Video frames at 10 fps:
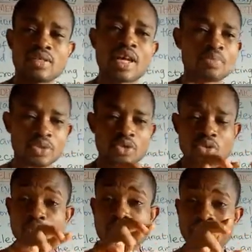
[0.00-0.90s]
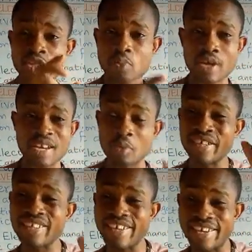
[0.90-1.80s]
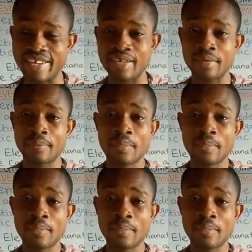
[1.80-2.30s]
that produce bright spot at point A